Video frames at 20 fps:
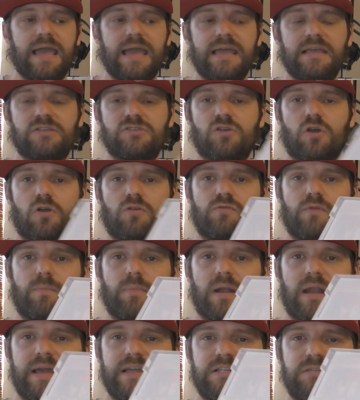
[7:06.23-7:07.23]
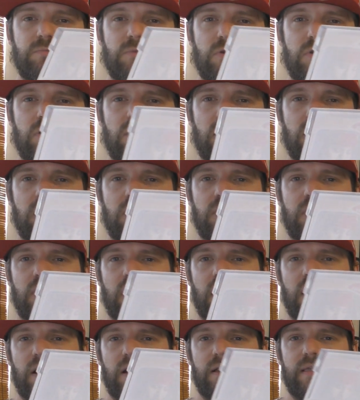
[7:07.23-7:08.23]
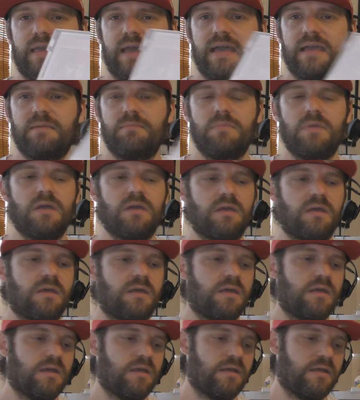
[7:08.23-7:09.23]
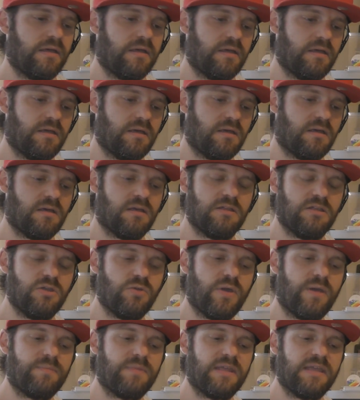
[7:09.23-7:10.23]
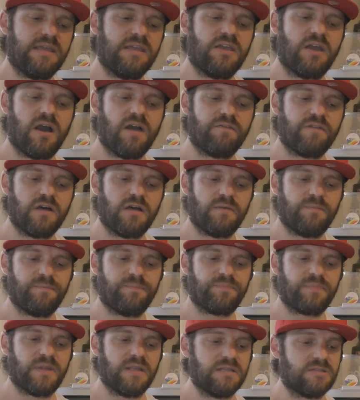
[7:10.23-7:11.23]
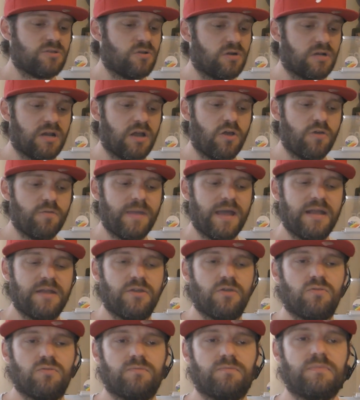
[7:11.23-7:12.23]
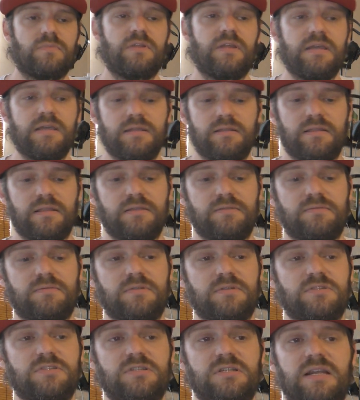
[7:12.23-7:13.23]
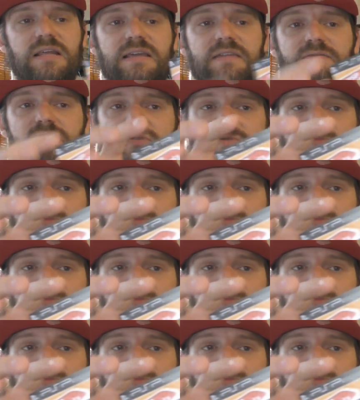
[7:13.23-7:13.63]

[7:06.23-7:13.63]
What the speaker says: It's got a replacement game UMD cover. It's got no manual. The sleeve